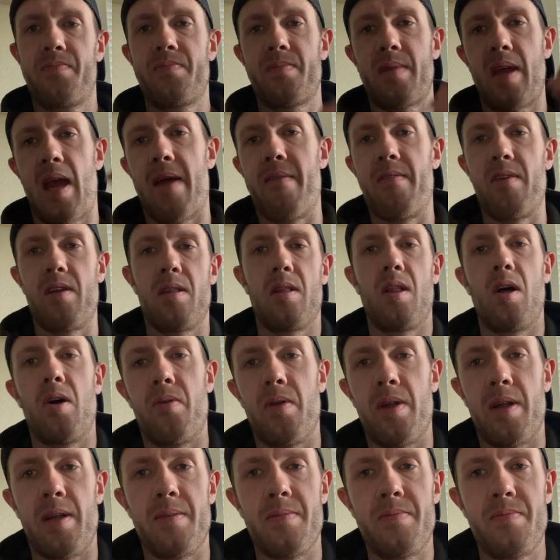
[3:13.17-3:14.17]
heavy
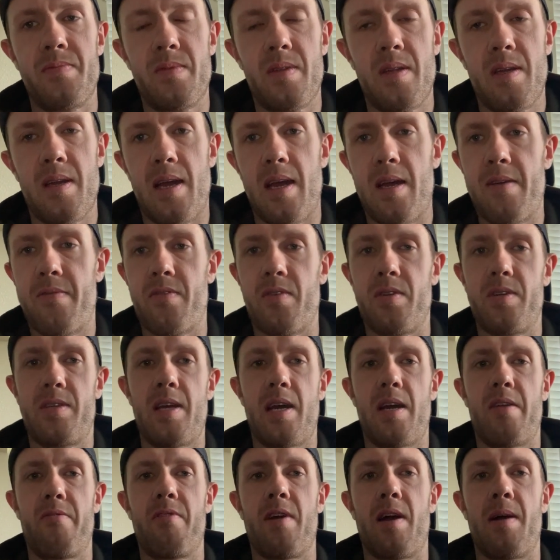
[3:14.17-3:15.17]
loading for
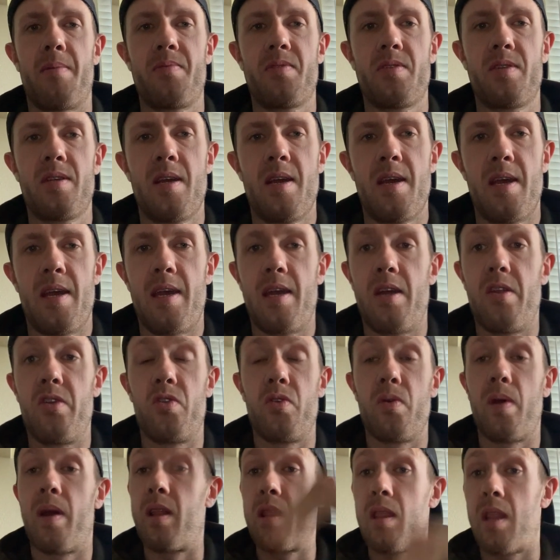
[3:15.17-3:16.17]
10 reps
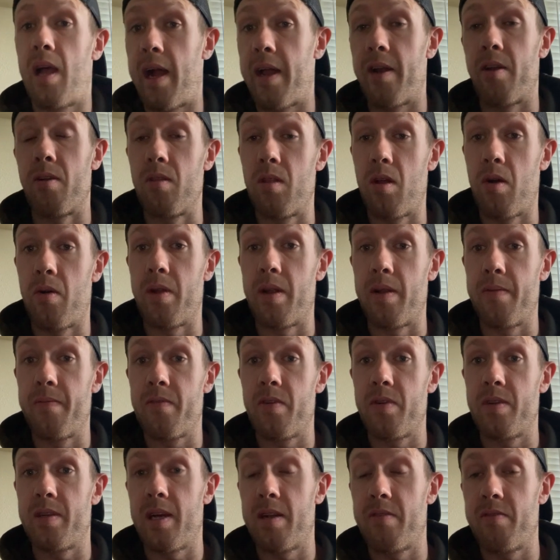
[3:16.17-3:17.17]
into a lighter loading
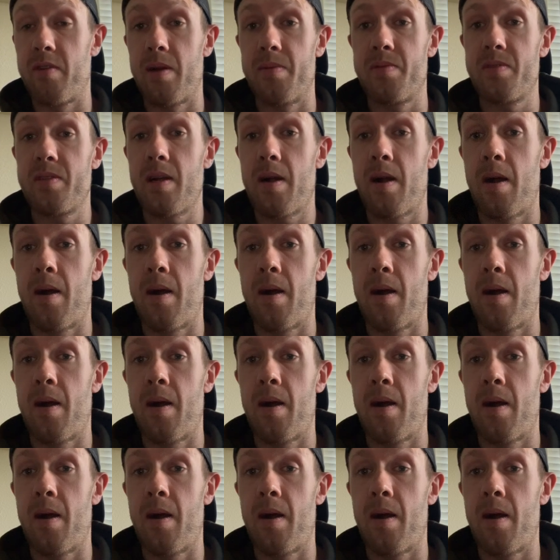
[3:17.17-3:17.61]
for 10 reps.